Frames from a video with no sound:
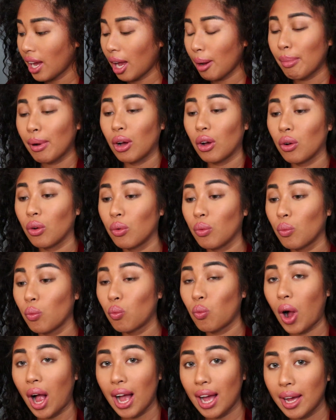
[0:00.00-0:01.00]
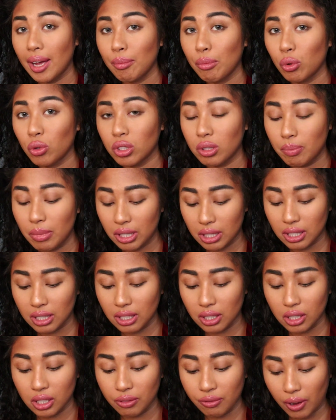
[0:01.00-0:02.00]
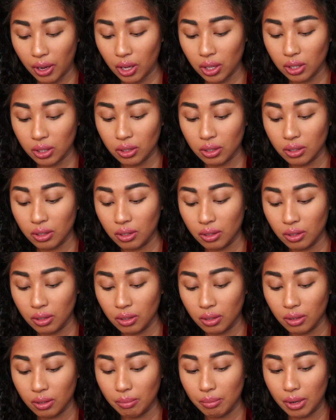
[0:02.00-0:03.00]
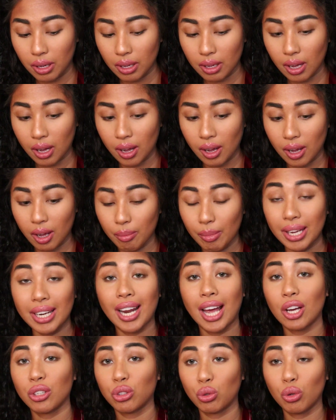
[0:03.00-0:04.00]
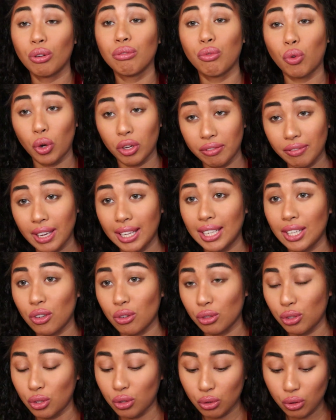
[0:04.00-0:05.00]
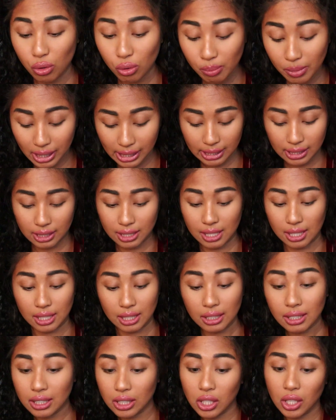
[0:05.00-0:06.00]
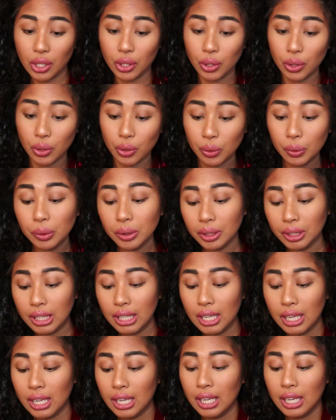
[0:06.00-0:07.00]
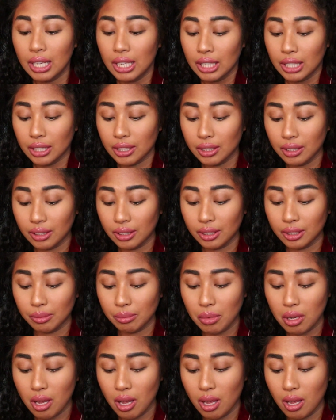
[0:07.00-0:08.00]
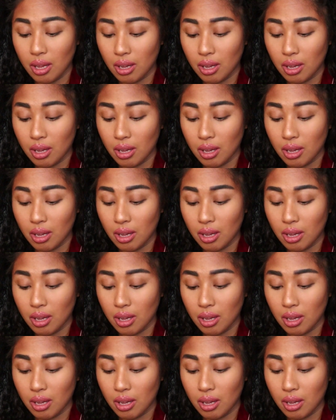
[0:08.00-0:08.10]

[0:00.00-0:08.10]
about why most businesses fail and how to avoid failing on your new business. So I've